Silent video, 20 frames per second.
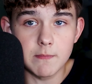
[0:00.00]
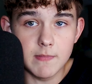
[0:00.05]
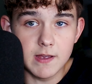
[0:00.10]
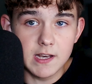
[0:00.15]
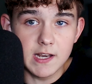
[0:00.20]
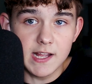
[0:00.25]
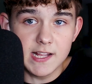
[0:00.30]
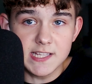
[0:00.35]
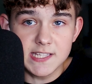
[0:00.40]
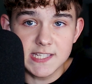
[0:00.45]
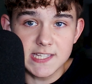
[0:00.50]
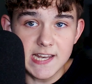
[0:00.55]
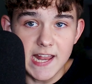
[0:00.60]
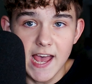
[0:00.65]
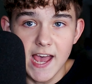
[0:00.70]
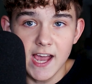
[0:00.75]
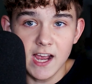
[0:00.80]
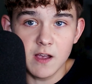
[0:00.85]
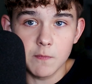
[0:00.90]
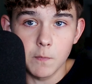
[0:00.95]
a midnight
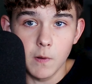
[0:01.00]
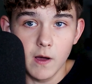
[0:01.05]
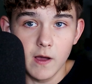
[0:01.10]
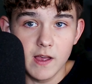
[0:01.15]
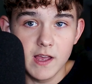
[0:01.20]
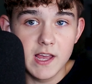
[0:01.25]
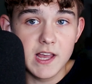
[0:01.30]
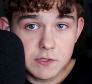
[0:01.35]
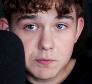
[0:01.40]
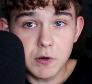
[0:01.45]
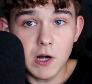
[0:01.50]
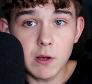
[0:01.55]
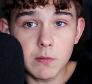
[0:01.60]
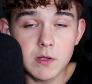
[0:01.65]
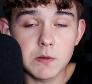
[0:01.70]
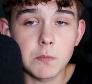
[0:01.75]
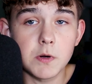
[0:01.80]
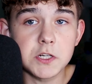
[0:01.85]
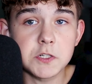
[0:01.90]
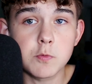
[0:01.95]
snack, but it's
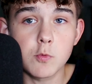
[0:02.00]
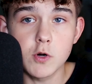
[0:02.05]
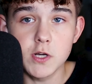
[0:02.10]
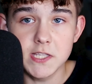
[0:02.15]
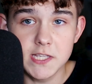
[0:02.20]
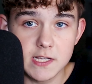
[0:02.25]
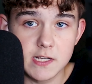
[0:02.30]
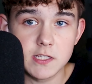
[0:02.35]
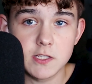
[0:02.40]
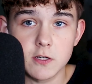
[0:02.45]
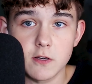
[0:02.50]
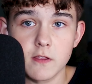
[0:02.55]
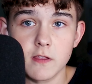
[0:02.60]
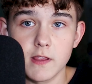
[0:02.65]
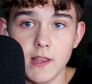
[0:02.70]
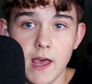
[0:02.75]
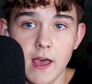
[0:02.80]
probably much more sinister than